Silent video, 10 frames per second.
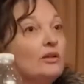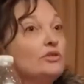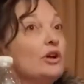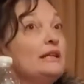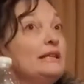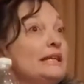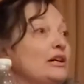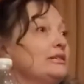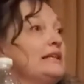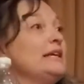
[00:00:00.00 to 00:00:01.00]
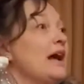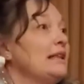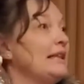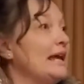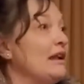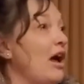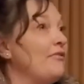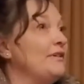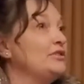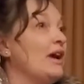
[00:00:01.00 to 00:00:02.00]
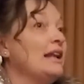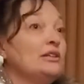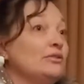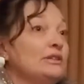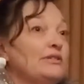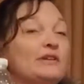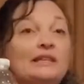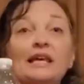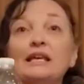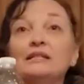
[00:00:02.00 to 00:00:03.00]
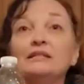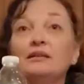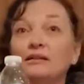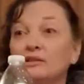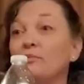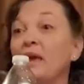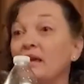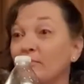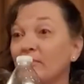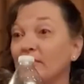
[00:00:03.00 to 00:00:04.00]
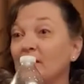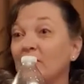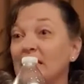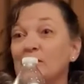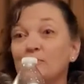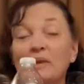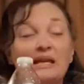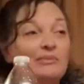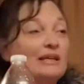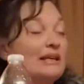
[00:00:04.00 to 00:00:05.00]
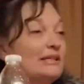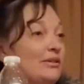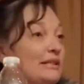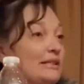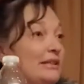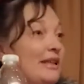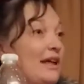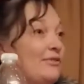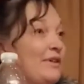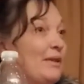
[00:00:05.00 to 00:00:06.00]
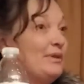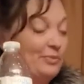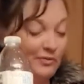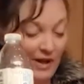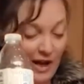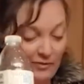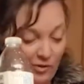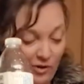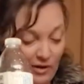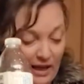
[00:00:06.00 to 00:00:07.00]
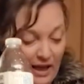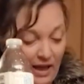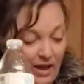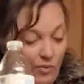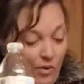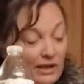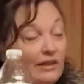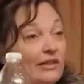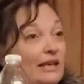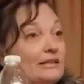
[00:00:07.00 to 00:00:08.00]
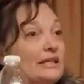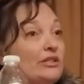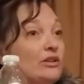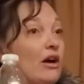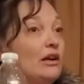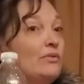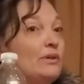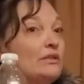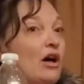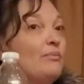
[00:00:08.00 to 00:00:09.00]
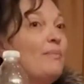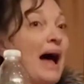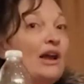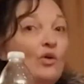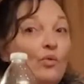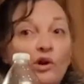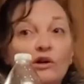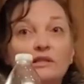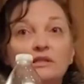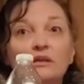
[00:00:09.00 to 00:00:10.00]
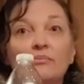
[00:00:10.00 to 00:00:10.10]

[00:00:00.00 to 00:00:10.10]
During the years that he got laid off, he tried to do different things to make ends meet because he still had a family to provide for. One of the things he started was called Mira Works.